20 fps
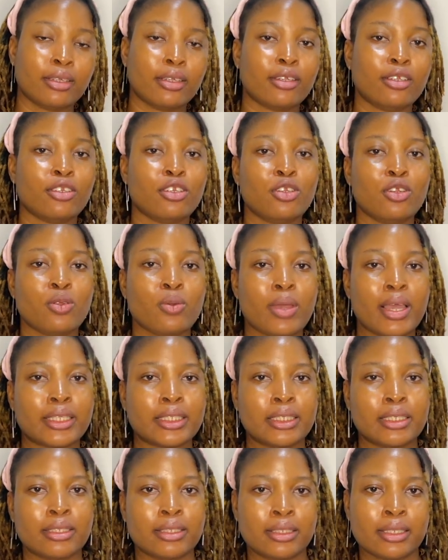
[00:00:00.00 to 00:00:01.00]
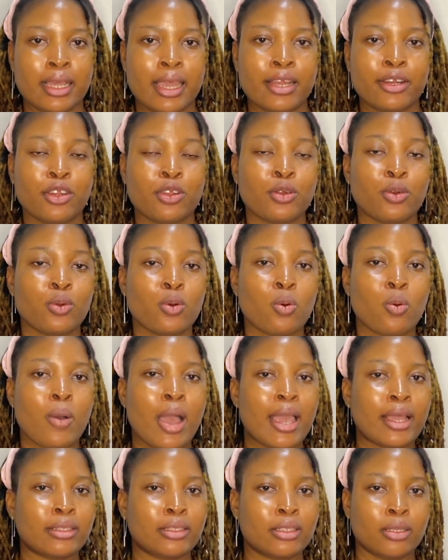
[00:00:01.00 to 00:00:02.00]
in UX design, you know
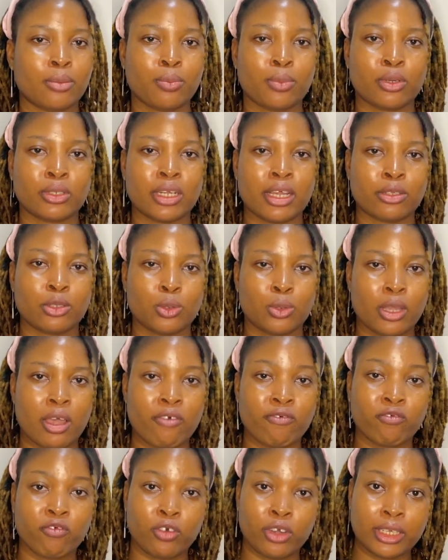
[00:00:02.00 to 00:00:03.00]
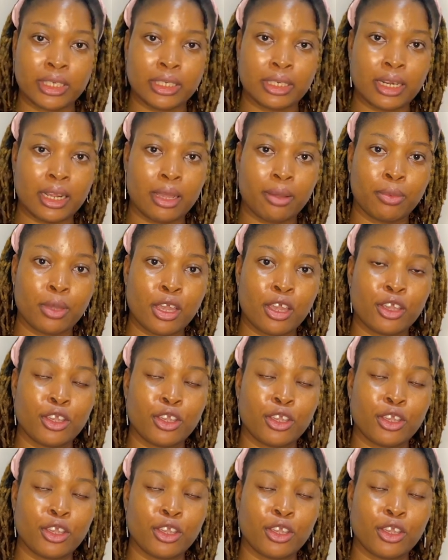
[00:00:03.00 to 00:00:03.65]
why it's important to avoid them,